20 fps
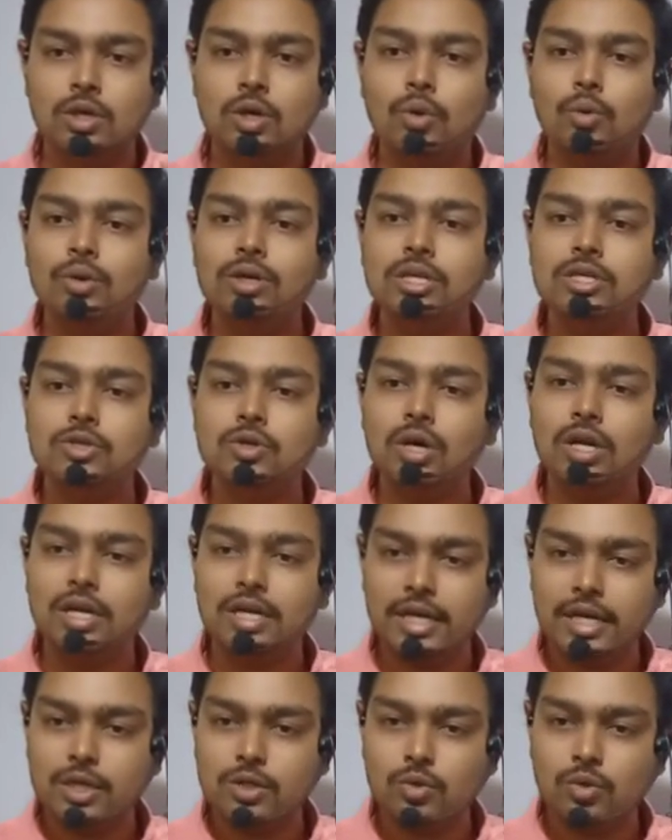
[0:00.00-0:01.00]
One is called
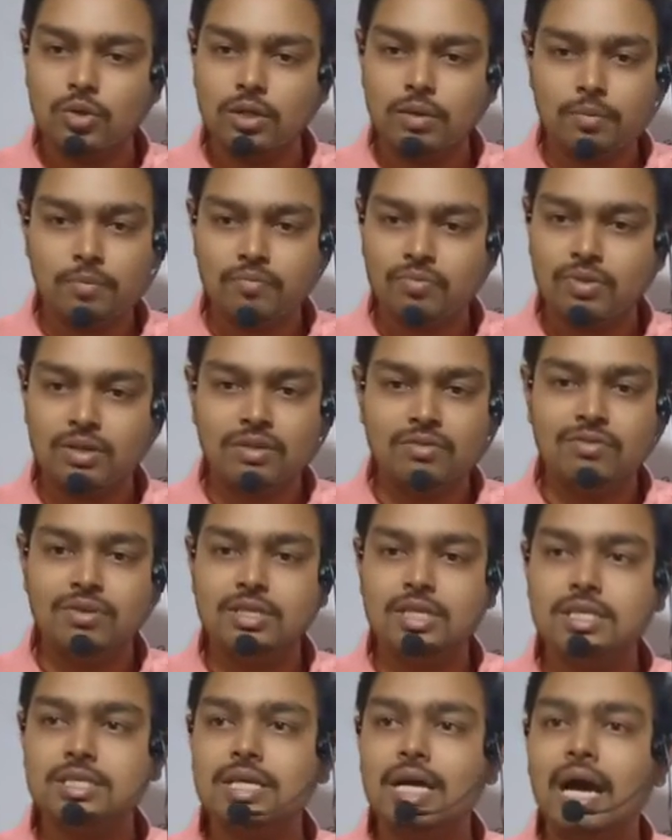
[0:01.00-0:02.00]
rate rule, which
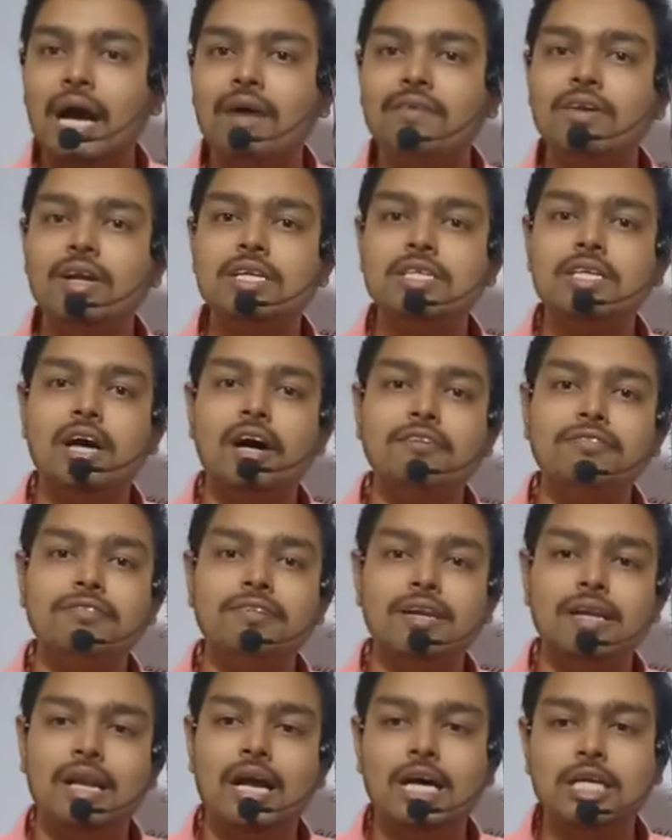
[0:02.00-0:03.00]
is average
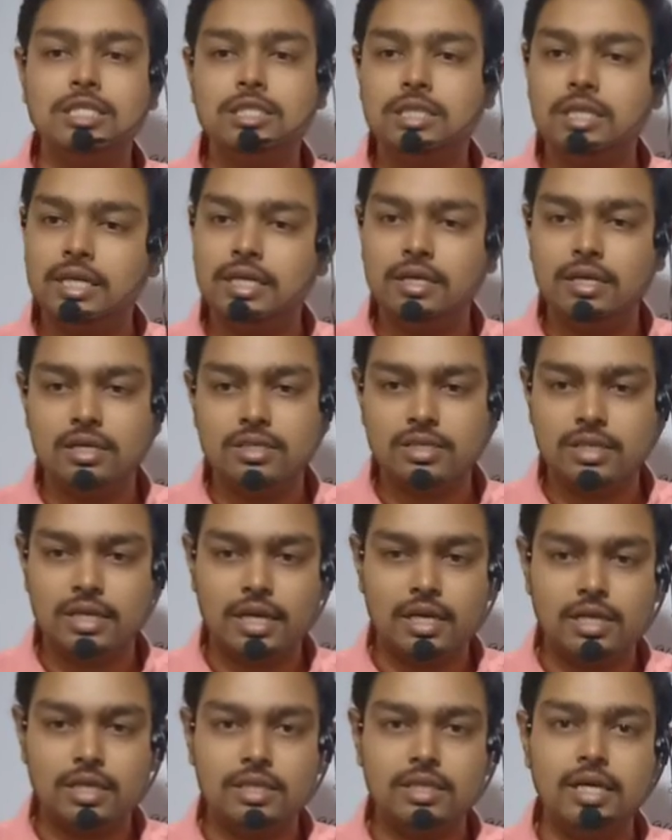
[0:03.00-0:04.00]
of last 3 years
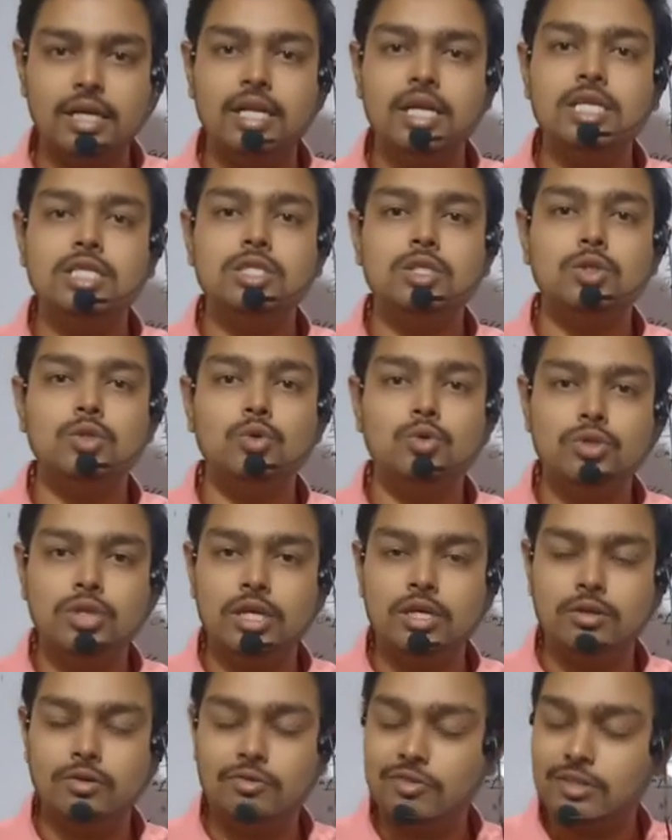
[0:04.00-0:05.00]
rate. Then is
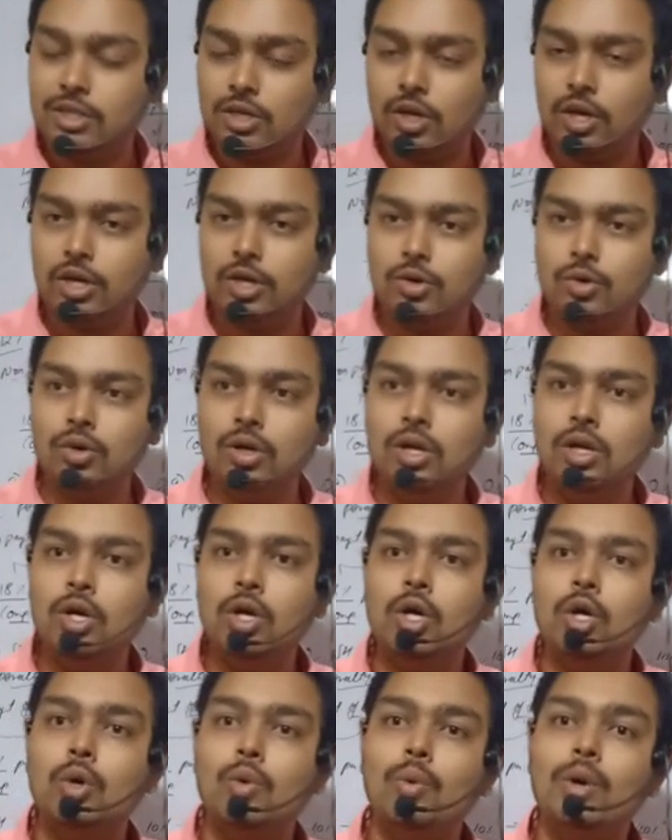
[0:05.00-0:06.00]
withdrawal rule,
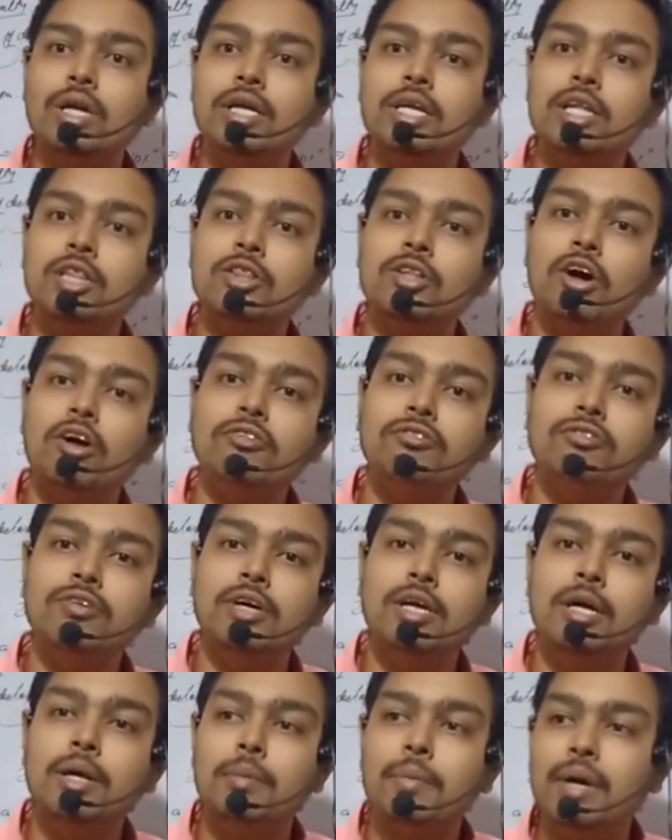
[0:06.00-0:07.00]
1/10
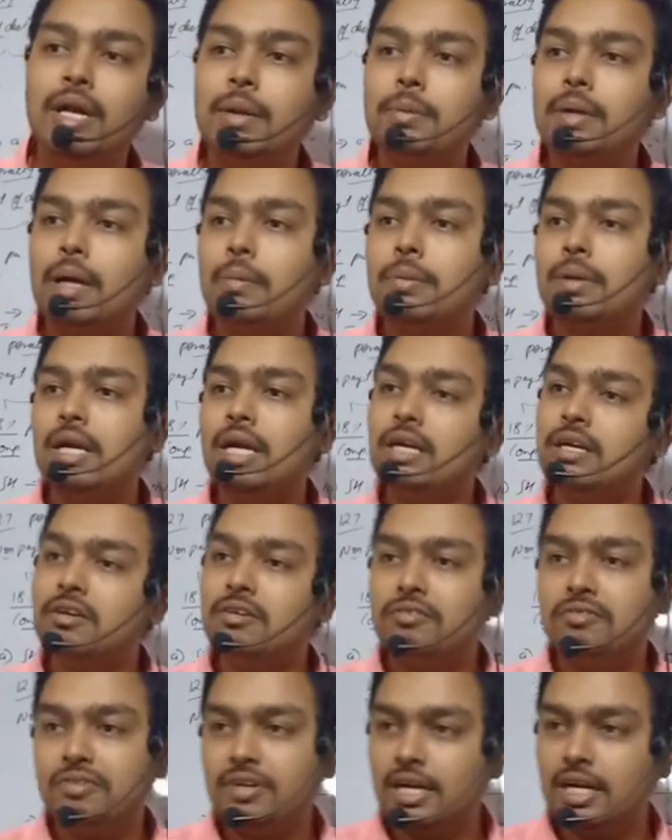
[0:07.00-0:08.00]
of paid up capital
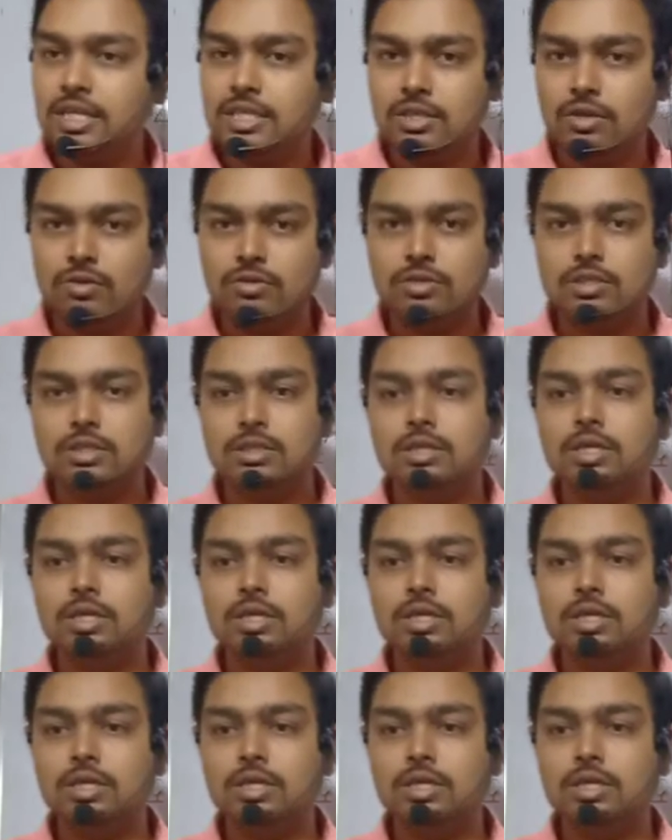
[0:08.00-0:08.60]
and free reserve.